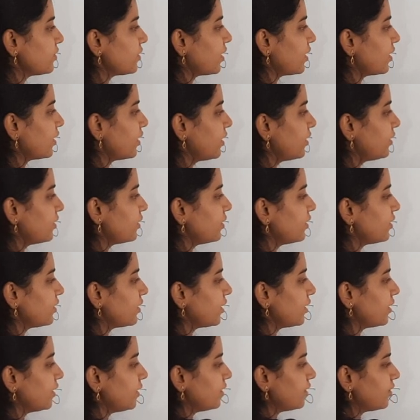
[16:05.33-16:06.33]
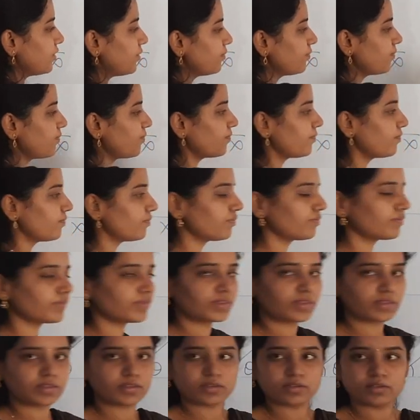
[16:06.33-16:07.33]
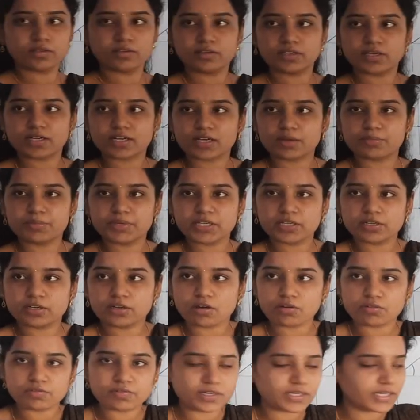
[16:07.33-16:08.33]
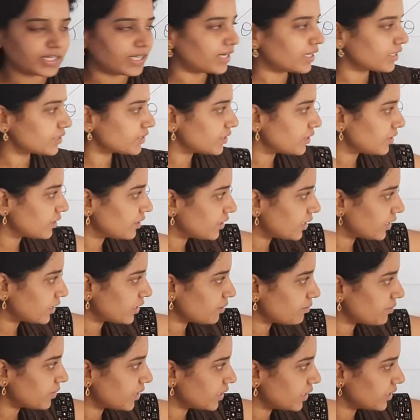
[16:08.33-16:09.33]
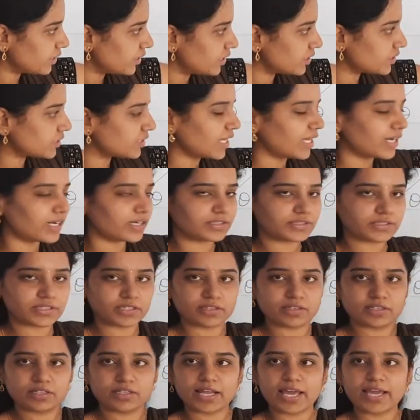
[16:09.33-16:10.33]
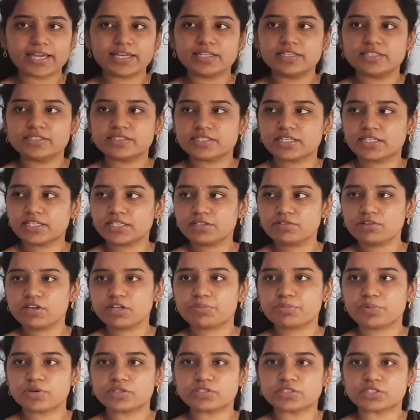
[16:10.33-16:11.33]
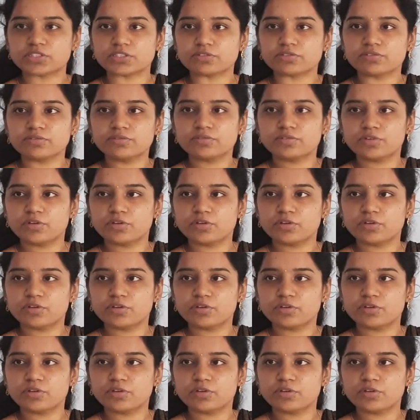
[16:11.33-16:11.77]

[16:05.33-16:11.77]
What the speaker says: can get theta here. You are coming in downward direction, nothing but in this direction, then angle is negative or positive?